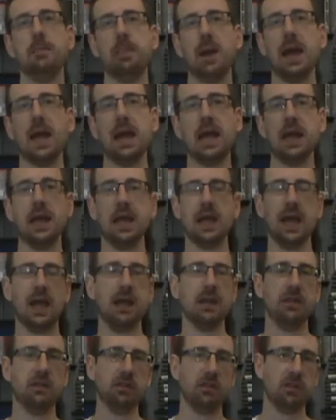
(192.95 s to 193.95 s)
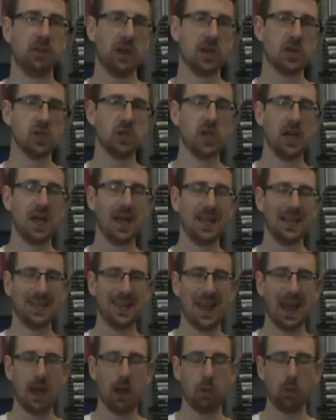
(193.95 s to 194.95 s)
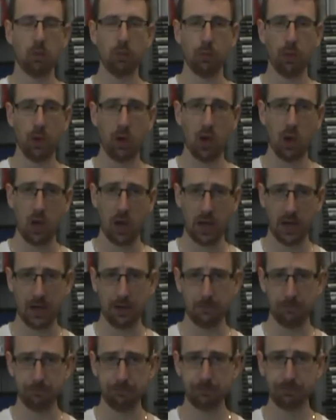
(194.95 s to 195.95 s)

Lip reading: Bayley and Sasha down the line.